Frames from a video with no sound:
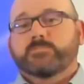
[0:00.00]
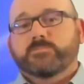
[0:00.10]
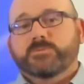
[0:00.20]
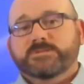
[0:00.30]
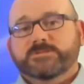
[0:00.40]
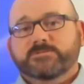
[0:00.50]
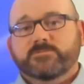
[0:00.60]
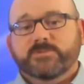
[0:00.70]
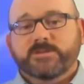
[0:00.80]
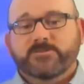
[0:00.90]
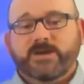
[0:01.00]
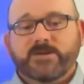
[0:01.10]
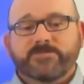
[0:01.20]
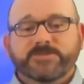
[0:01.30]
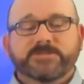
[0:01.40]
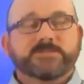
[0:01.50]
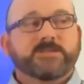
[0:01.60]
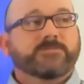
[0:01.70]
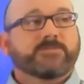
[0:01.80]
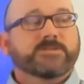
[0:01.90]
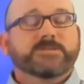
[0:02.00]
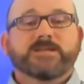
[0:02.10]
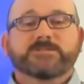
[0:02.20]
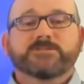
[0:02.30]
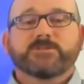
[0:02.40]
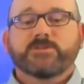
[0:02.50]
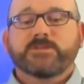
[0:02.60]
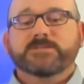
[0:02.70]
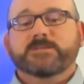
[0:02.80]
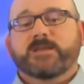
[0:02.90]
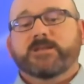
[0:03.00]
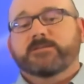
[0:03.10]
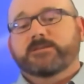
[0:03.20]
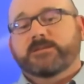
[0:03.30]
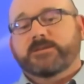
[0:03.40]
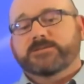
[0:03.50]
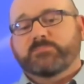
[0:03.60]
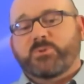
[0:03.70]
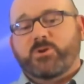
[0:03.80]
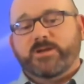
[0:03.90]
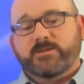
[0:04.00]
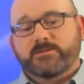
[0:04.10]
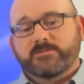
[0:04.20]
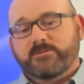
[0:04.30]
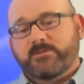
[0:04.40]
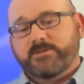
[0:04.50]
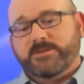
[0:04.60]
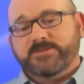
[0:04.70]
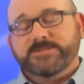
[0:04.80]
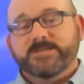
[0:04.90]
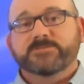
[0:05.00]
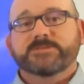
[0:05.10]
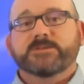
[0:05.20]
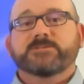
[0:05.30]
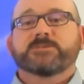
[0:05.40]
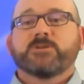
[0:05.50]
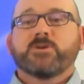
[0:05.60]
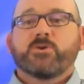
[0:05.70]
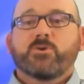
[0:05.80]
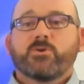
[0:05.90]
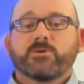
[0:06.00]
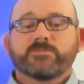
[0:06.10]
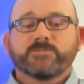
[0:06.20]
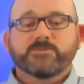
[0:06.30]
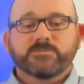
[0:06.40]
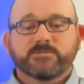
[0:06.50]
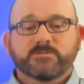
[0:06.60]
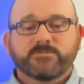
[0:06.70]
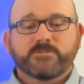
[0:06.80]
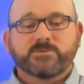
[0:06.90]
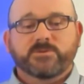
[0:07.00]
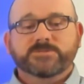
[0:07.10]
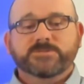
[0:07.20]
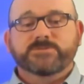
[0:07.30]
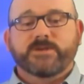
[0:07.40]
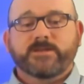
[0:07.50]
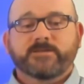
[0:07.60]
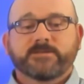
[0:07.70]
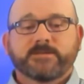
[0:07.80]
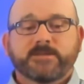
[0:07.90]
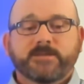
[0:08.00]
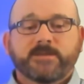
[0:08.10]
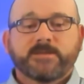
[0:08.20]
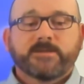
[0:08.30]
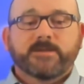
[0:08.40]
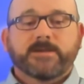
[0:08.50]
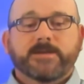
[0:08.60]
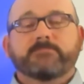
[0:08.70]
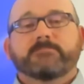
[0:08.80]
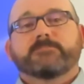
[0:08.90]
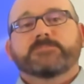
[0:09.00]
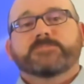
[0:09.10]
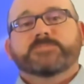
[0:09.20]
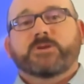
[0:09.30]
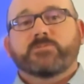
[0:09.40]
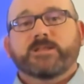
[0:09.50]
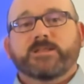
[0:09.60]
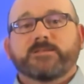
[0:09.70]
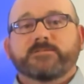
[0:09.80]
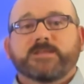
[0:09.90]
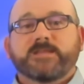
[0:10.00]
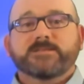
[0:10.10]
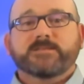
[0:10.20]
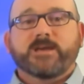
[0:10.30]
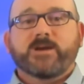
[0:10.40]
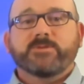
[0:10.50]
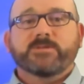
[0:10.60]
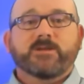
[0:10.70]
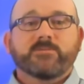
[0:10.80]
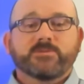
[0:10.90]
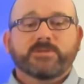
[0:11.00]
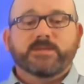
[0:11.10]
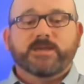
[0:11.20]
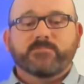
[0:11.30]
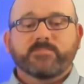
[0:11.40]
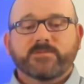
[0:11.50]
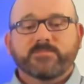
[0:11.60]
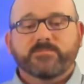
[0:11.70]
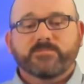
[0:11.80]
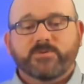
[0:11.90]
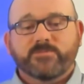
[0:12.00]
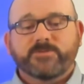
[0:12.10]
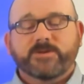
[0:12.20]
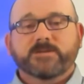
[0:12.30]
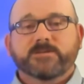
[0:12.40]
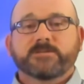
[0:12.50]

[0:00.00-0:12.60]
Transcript: which is really great efficiency at flotation to do this, and can supply either your single cells or a full concentrator. So really into the Albion, we're looking at a minimum of 10%